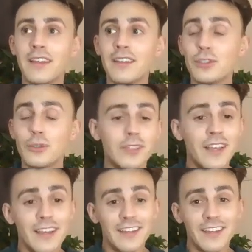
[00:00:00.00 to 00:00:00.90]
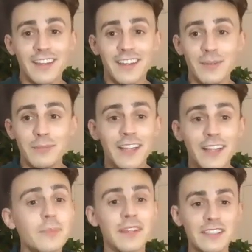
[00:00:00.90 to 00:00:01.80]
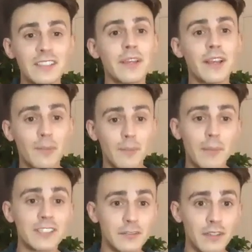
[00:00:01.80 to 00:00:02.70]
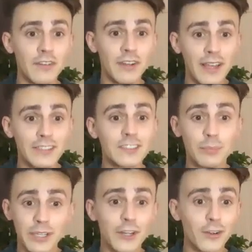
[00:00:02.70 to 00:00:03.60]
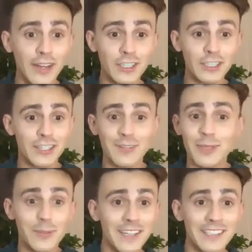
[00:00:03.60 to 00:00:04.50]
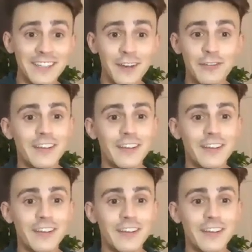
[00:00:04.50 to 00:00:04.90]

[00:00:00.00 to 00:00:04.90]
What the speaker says: doing that, and that's something I remind myself of every day, is to be courageous and be myself.